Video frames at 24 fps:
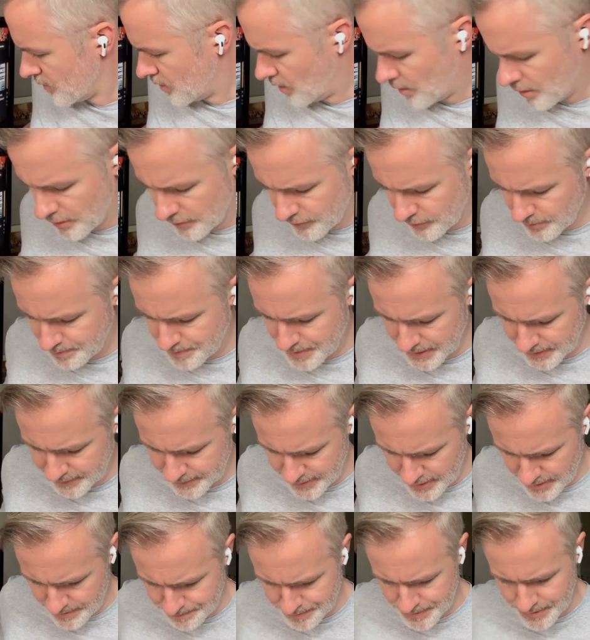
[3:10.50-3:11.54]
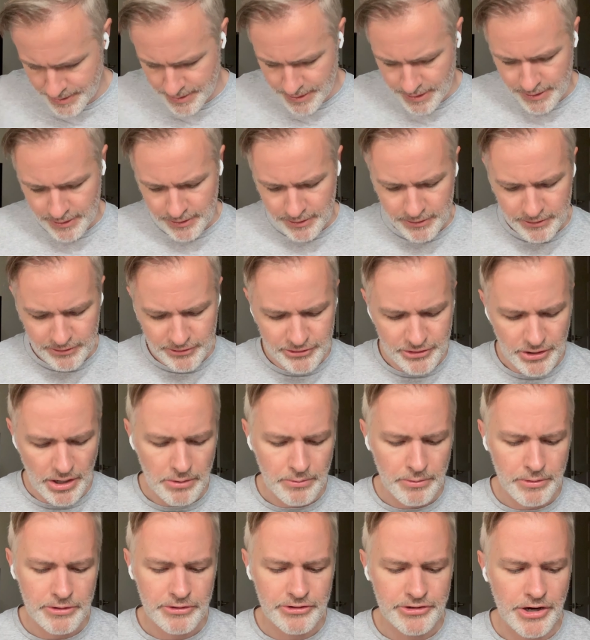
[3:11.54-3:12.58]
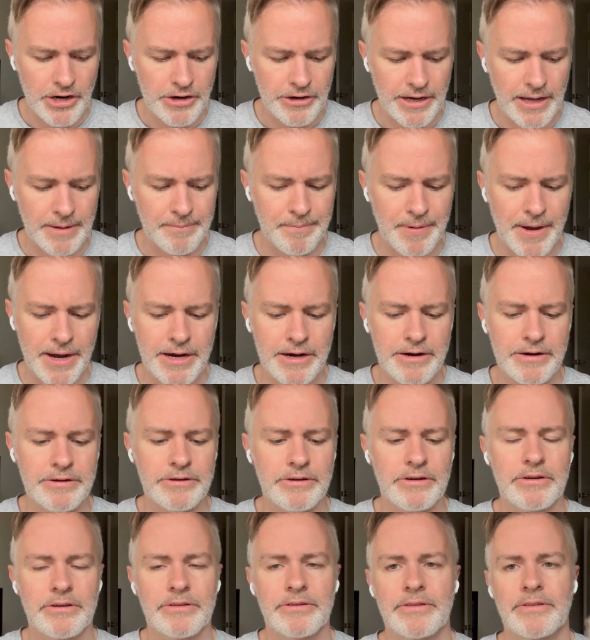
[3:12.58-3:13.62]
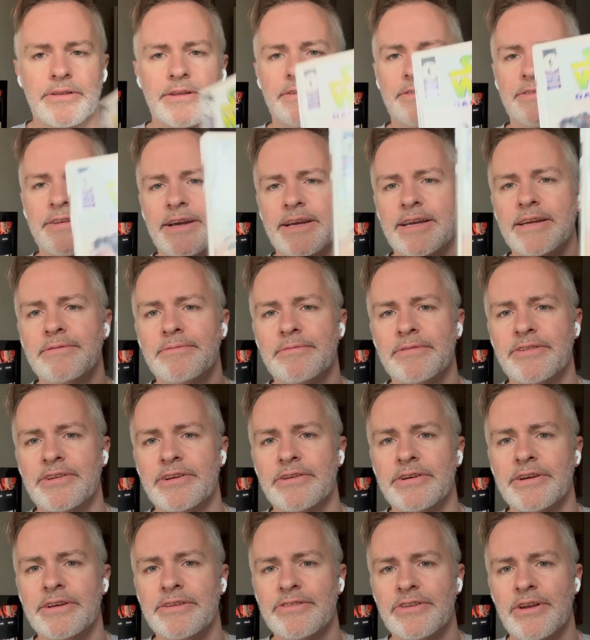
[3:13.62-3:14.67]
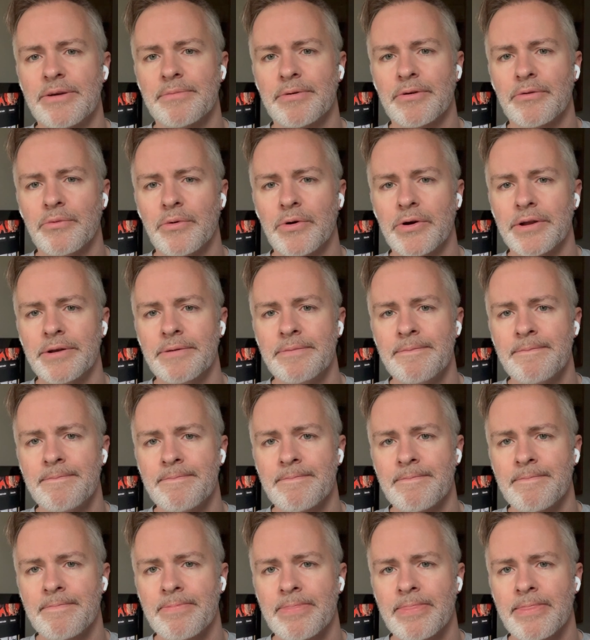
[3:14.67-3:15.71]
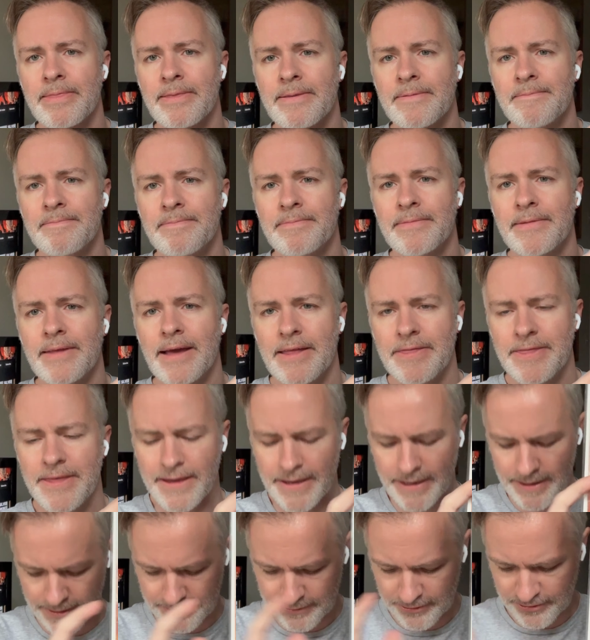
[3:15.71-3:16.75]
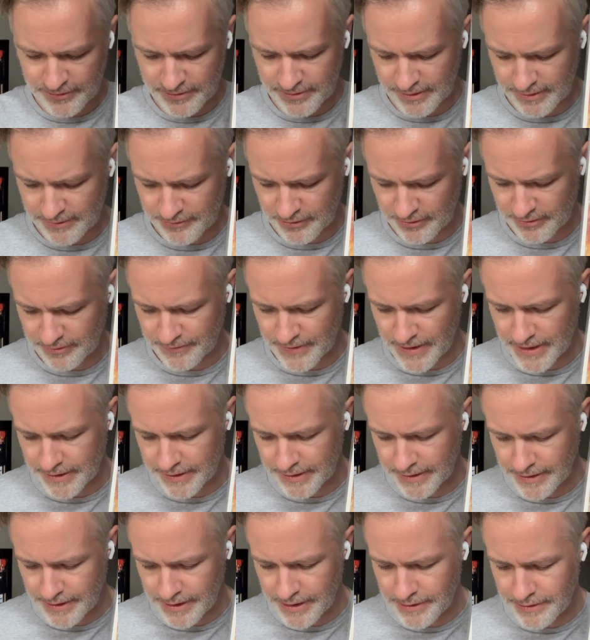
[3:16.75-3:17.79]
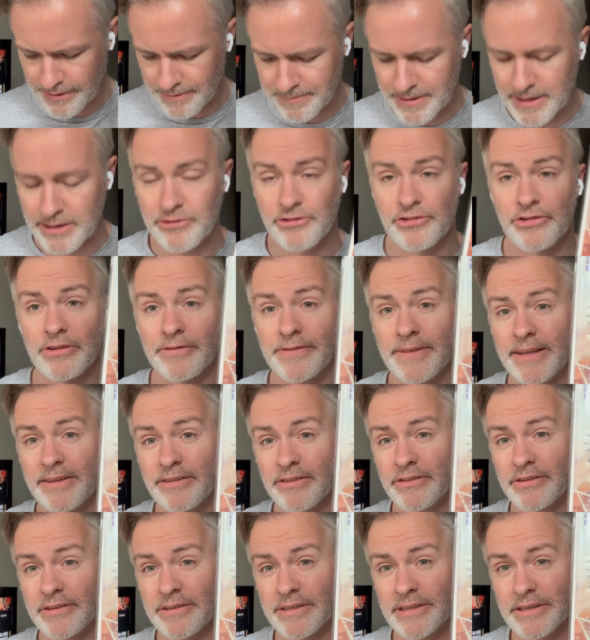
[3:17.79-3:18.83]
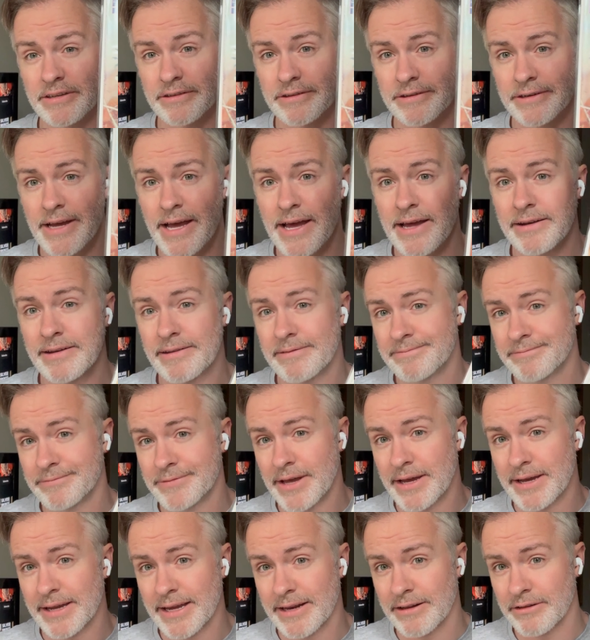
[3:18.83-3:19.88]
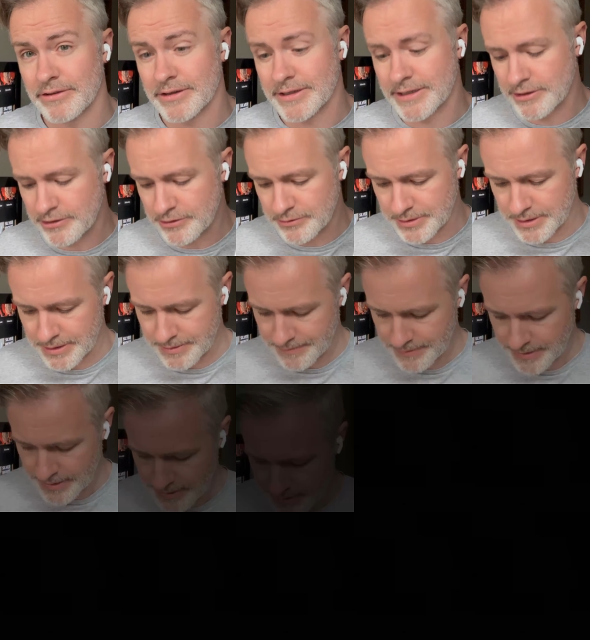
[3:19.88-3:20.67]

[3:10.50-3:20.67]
Also picked up Star Wars Dark Empire, the second series, number one. I think yeah, this, this just fell in there. I'm not sure if that's a good deal or not. I gotta look into it.